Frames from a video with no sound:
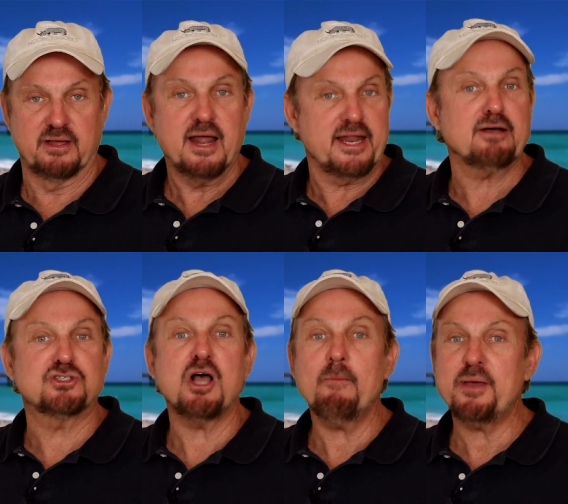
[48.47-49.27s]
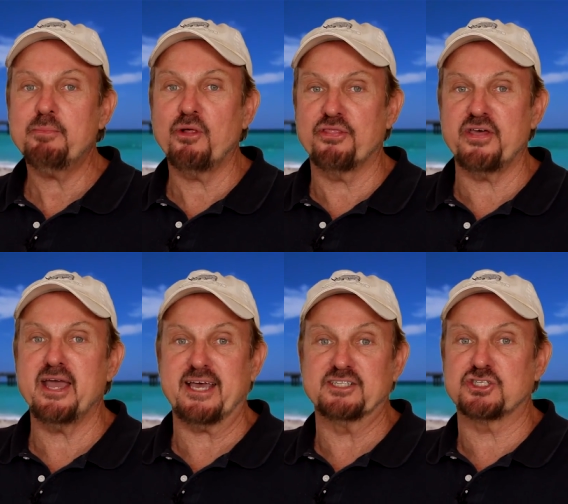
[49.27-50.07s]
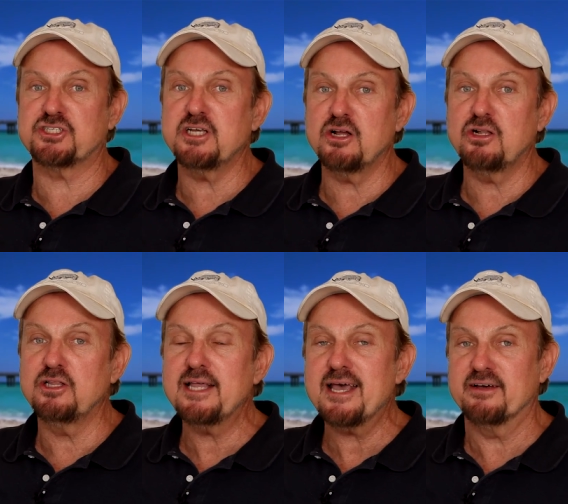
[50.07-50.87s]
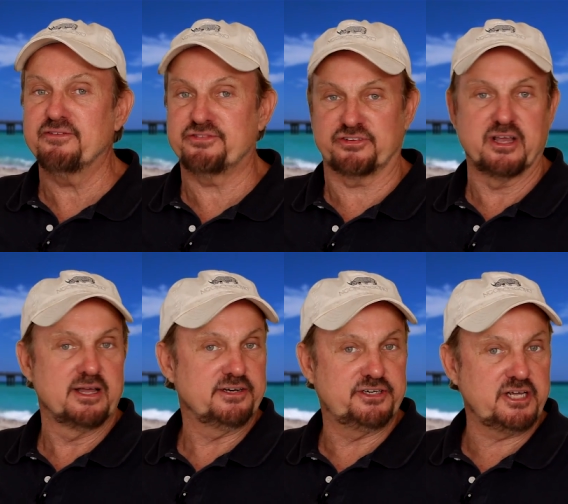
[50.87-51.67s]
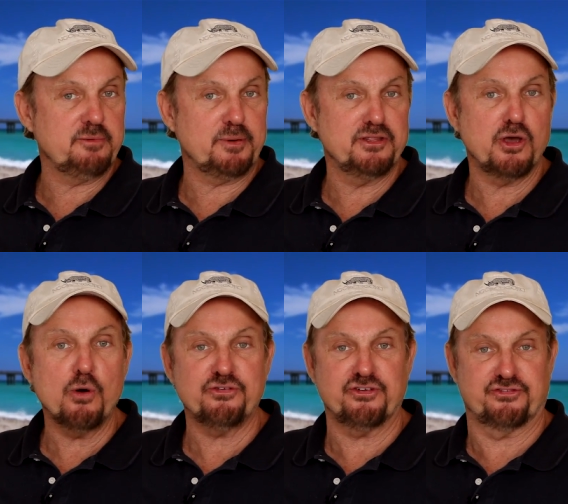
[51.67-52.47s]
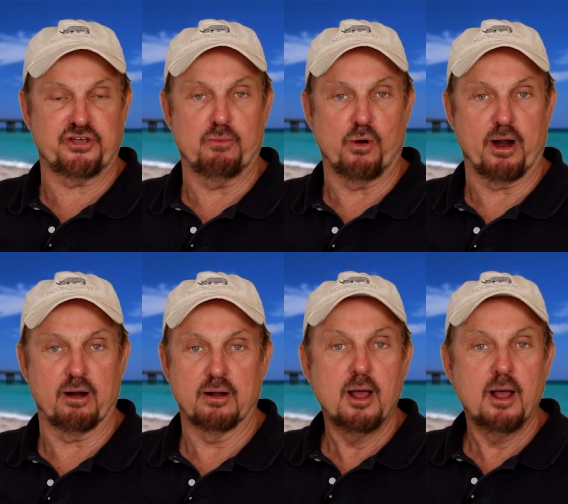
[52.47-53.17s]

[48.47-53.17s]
Now, some people think it still lives deep in the ocean somewhere,